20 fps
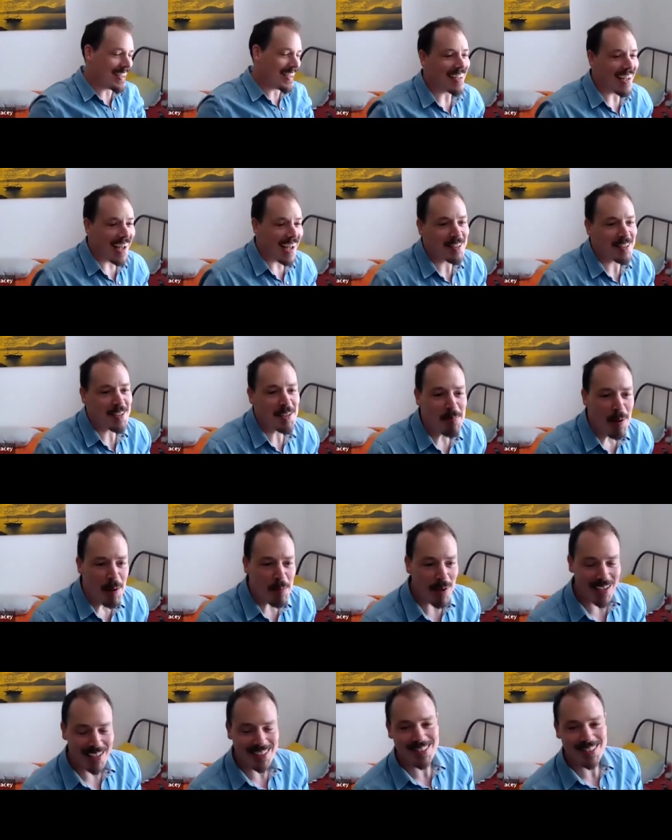I did my
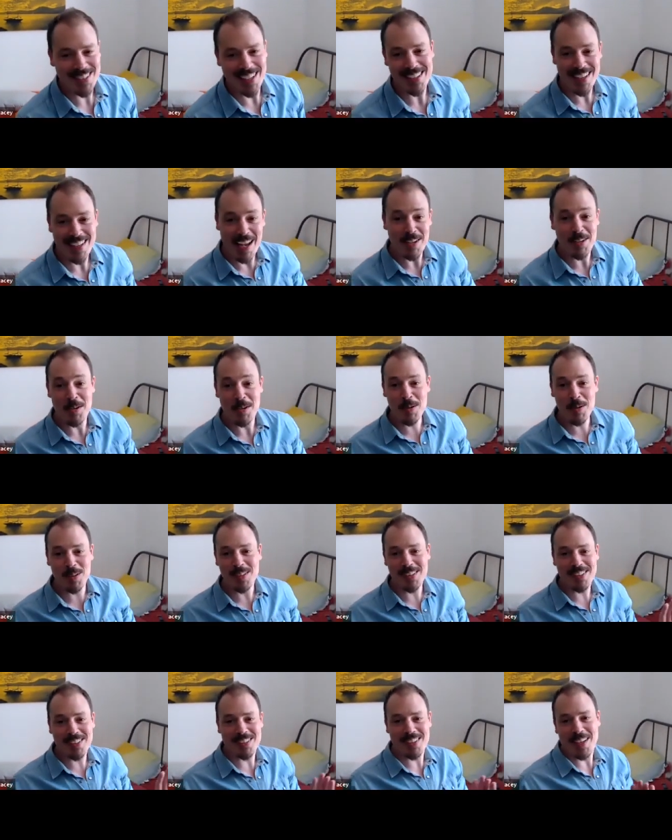best. I
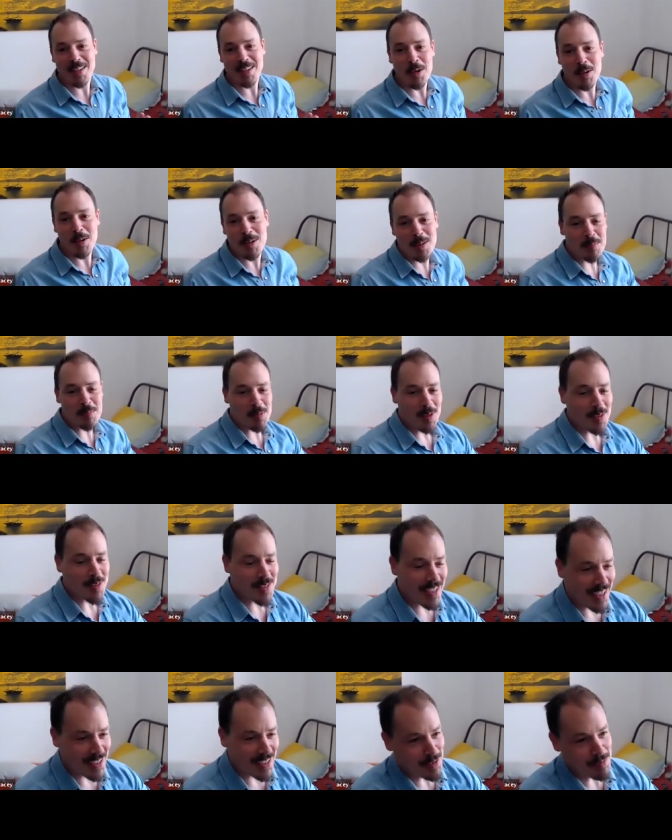googled the
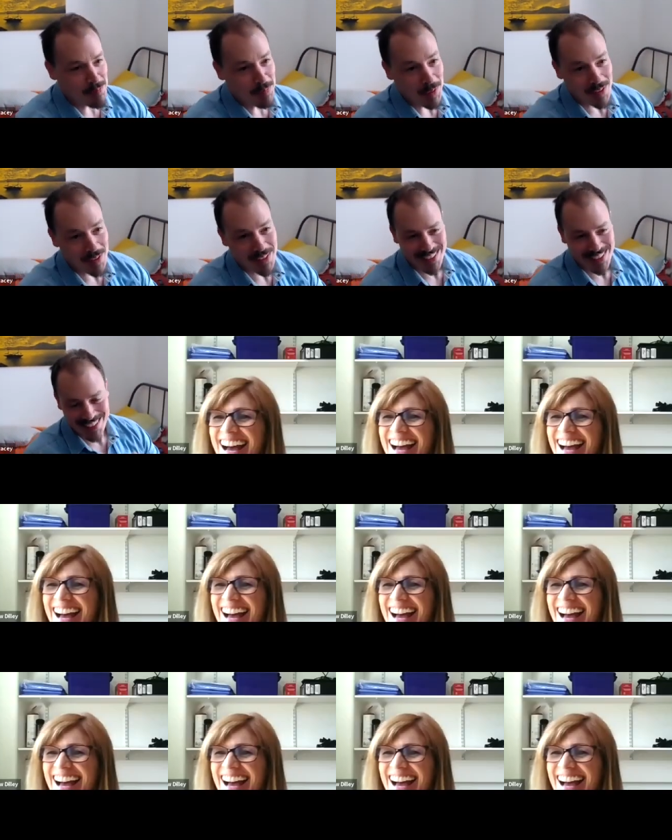pronunciation, but